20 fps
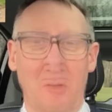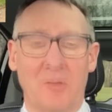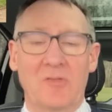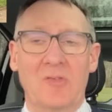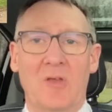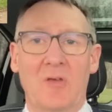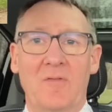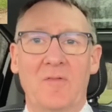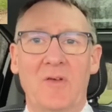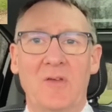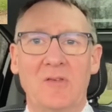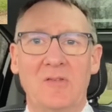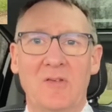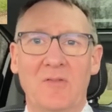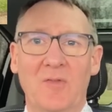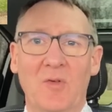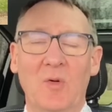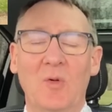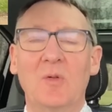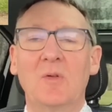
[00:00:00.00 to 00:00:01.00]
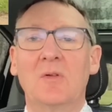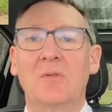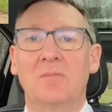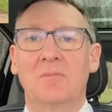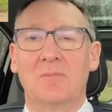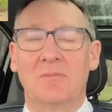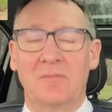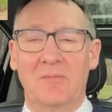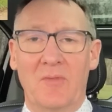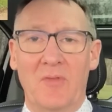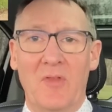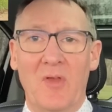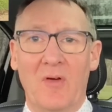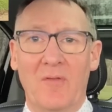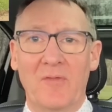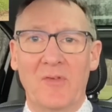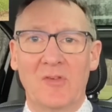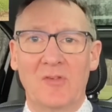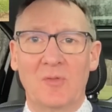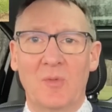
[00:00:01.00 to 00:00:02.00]
So first of all, the
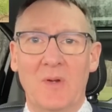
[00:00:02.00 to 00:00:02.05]
obvious